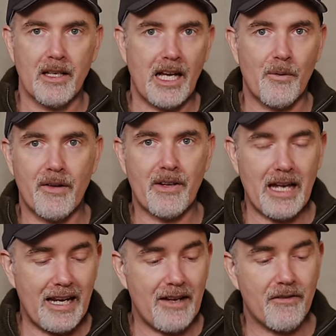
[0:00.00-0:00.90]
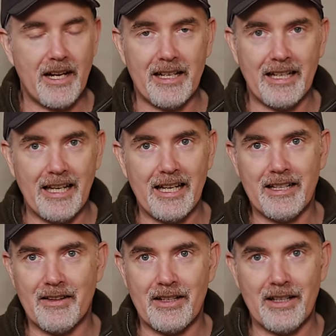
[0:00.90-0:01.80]
However, at f8,
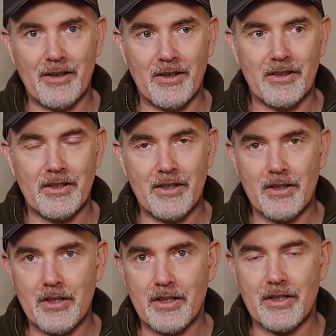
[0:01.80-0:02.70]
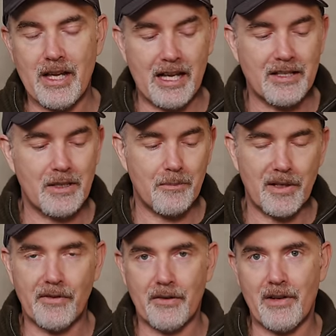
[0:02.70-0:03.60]
again, the Nikon has a
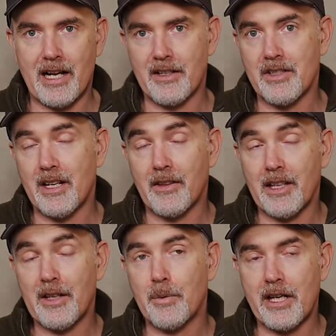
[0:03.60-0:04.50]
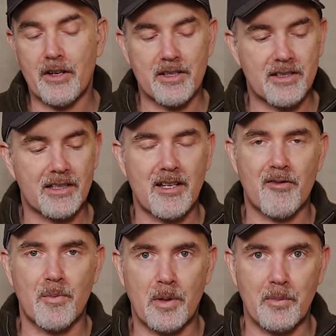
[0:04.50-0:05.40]
bit of an advantage. And I think if we go to
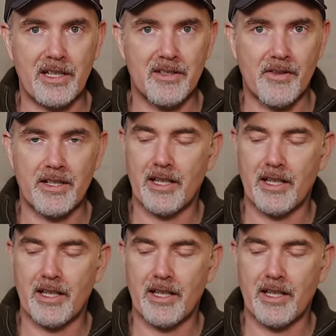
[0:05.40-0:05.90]
600mm on the